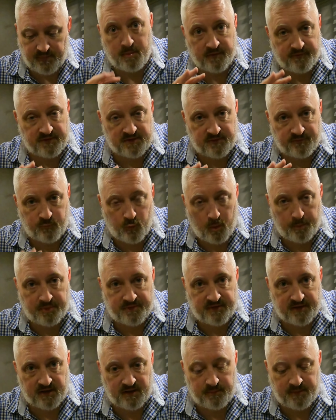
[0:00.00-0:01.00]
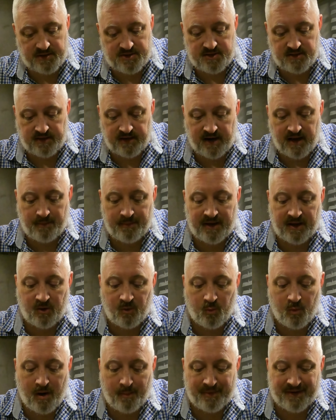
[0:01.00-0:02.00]
But if it's a 4% commission, then I'll make a
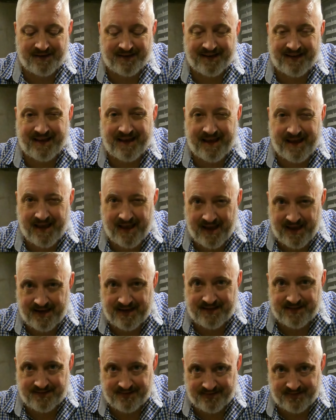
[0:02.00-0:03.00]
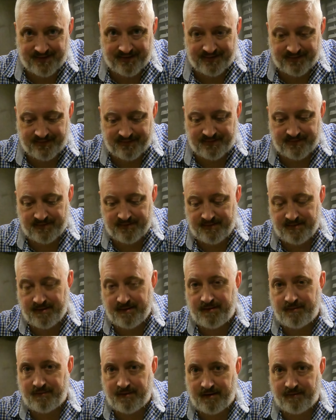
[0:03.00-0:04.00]
whopping 80 cents
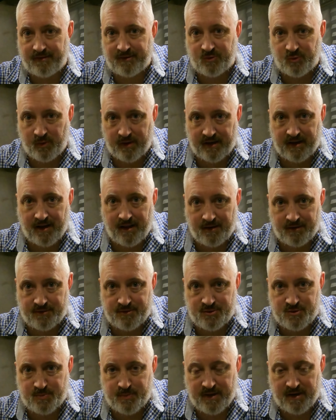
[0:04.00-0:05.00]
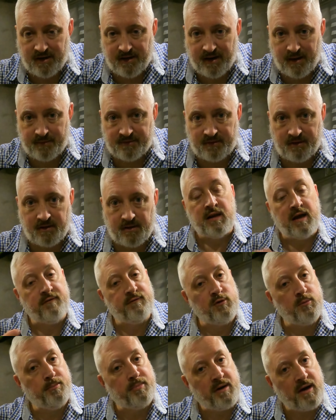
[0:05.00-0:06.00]
for every $20 you spend on Amazon. Now, if
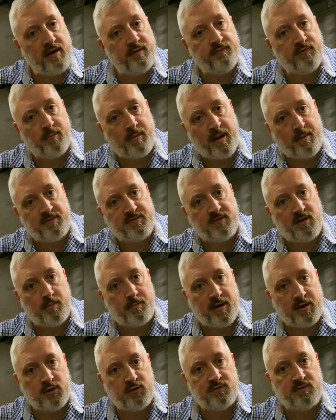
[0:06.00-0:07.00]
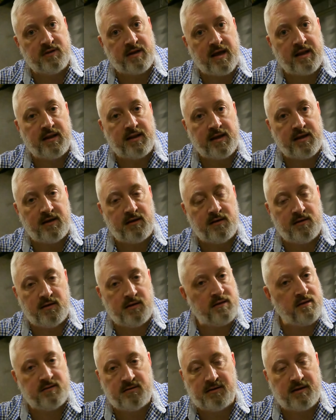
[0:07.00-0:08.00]
you buy from Amazon by using that link,
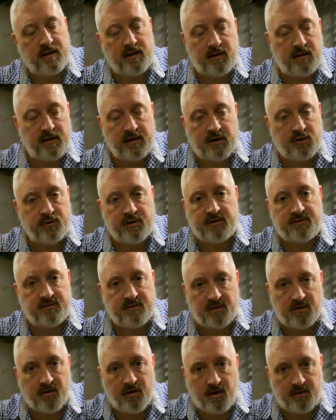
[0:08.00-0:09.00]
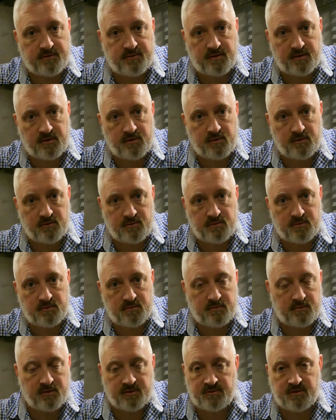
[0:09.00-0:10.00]
it doesn't increase the cost to you.
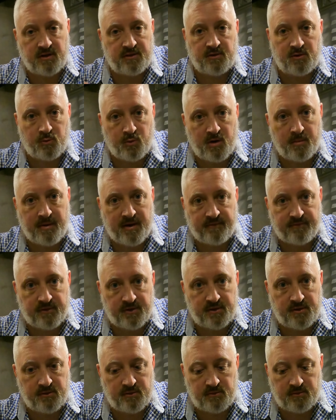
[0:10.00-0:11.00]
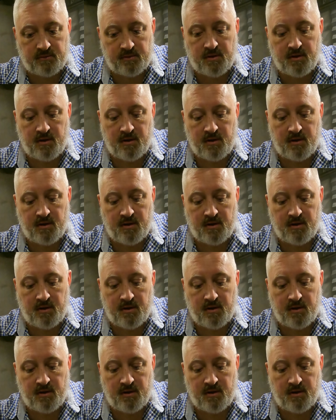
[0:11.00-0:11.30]
There's nothing to worry about for you.